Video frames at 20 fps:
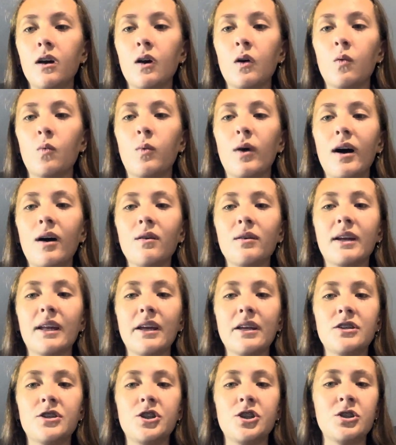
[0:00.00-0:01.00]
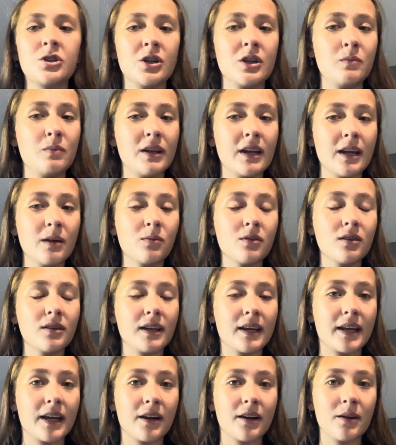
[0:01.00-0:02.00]
While kids should be able to
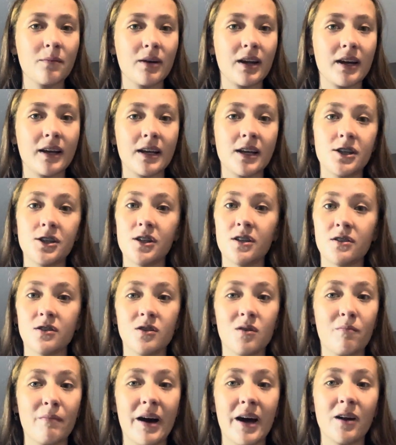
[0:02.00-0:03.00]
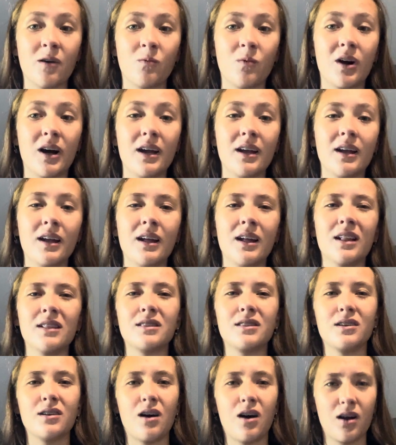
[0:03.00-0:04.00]
carry medications no matter what,
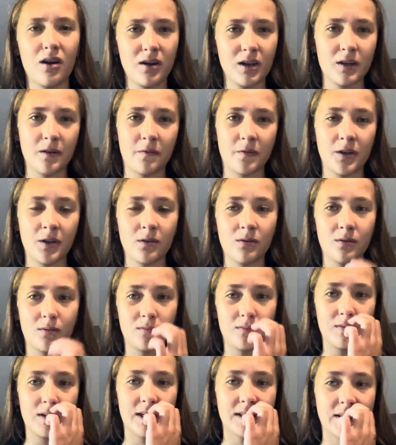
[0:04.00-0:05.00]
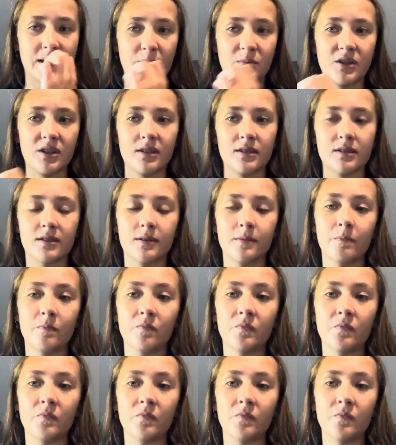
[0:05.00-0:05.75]
there are a few exceptions.